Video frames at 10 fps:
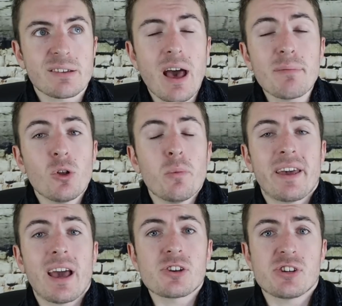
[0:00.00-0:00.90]
Southampton will
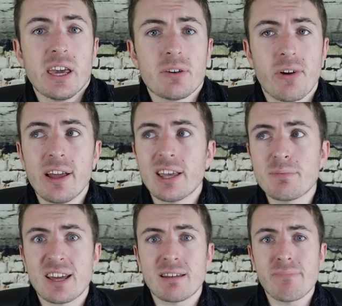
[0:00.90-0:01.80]
be cashing in for 8
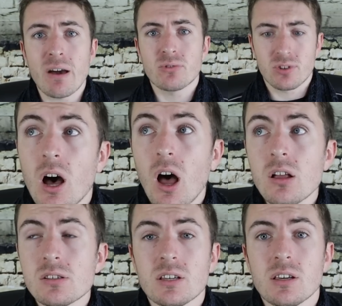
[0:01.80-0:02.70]
times that amount.
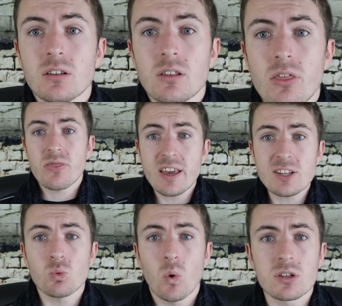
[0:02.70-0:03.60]
Ozzy,
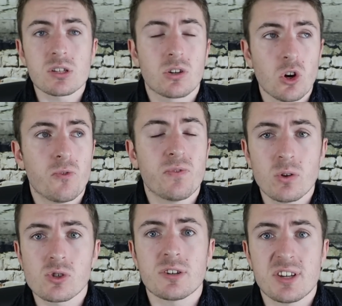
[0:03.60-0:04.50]
this one's a good future